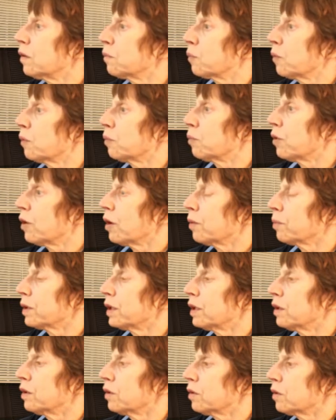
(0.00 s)
will
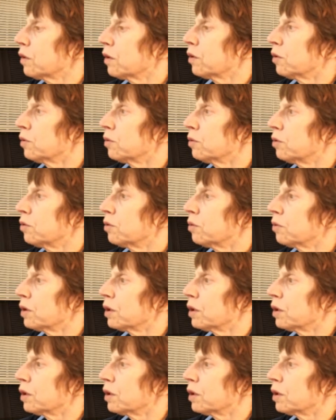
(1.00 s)
probably go to